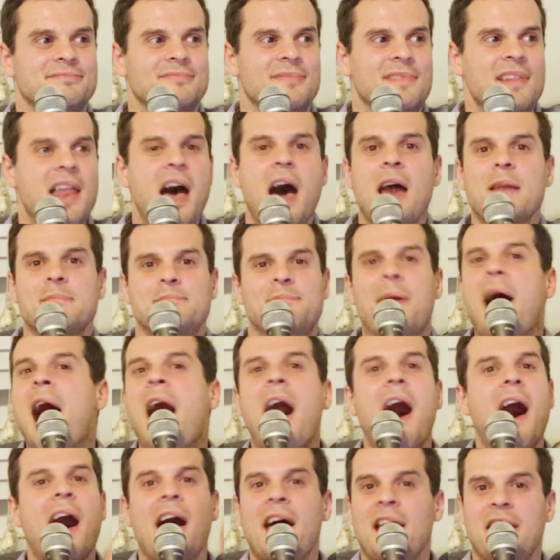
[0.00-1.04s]
not
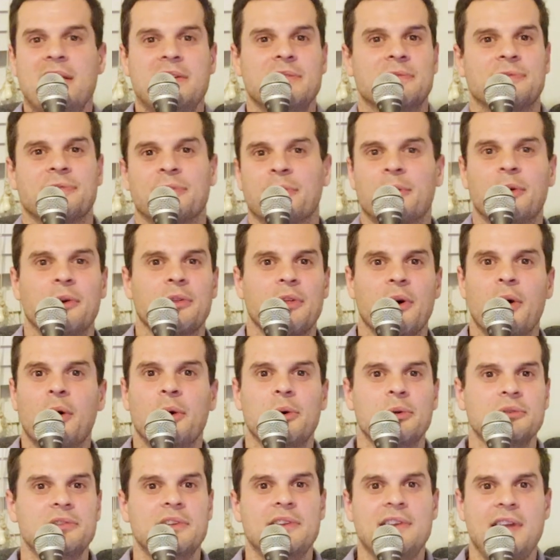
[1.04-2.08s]
pine for the
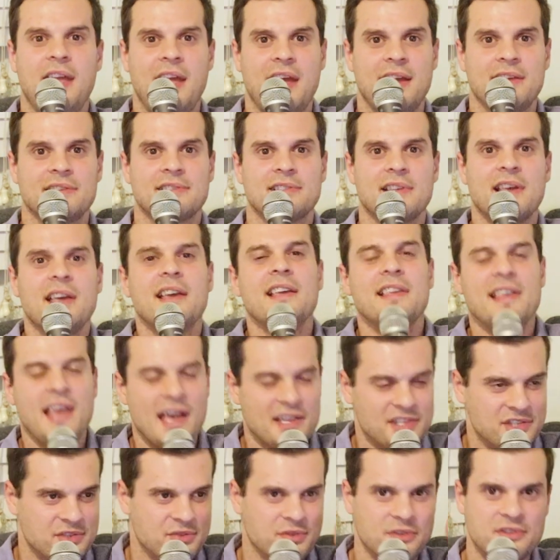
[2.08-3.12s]
olden days.
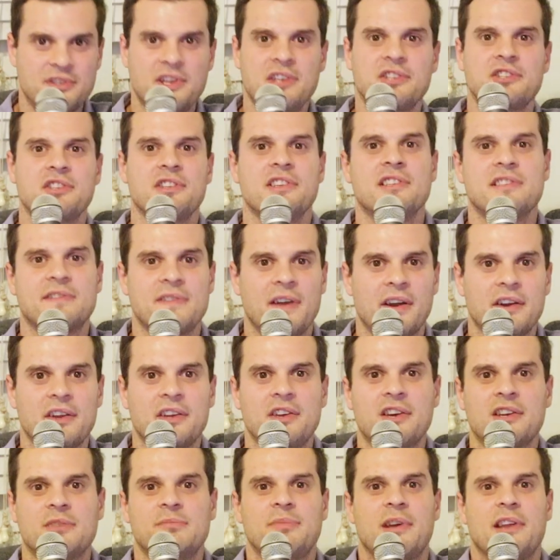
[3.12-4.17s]
Yes, tradition is very
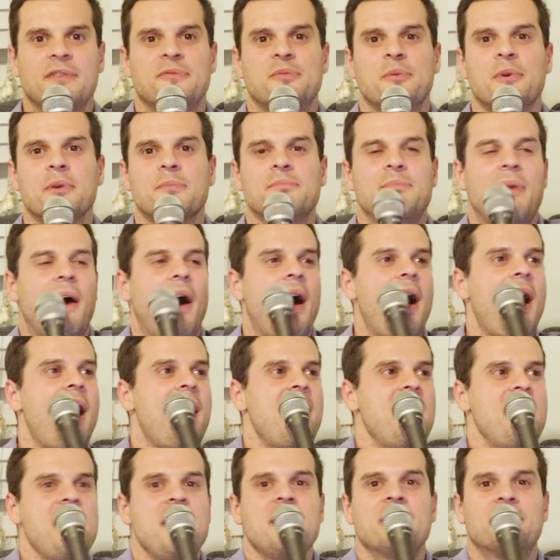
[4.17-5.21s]
good, but if we're
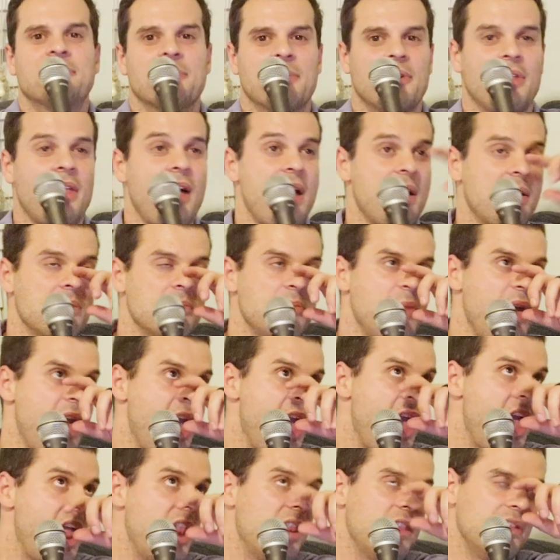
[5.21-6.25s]
pining for the
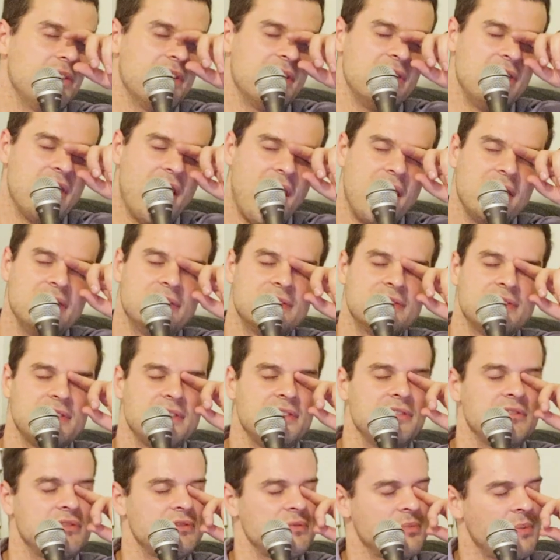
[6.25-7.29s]

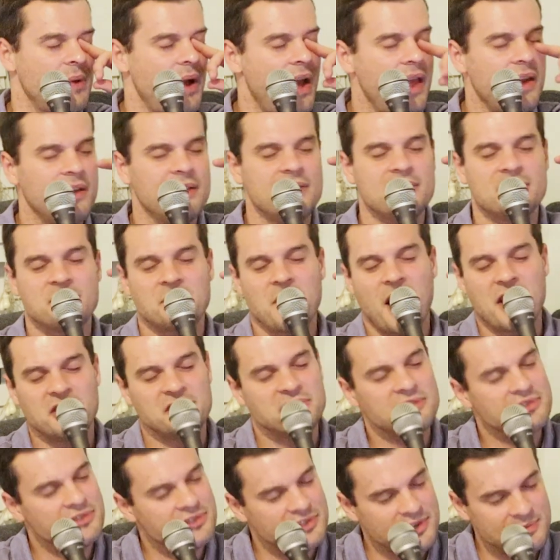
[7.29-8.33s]
1920s, I
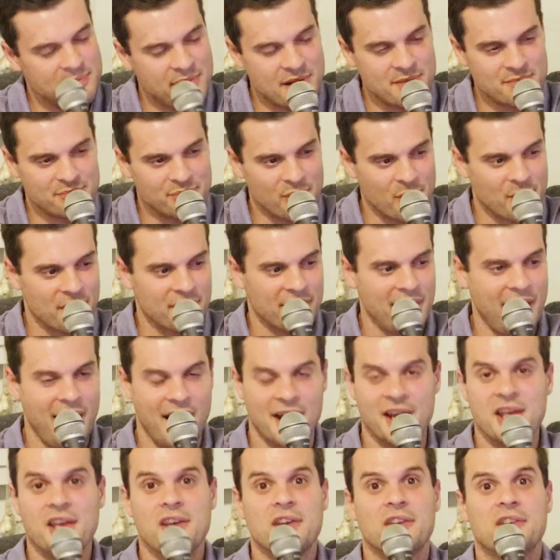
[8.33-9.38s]
should have been born
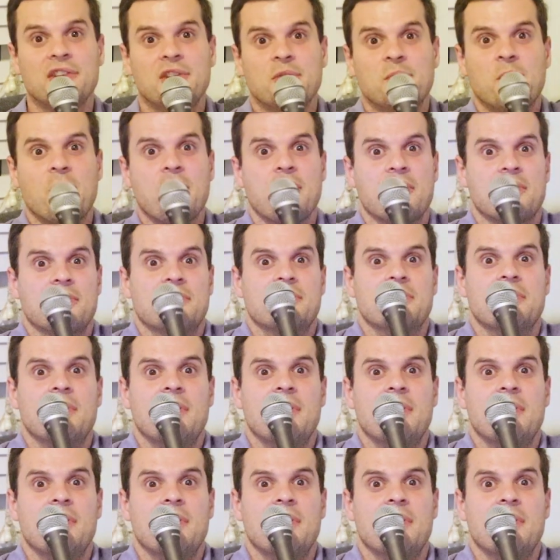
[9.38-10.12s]
then. You weren't.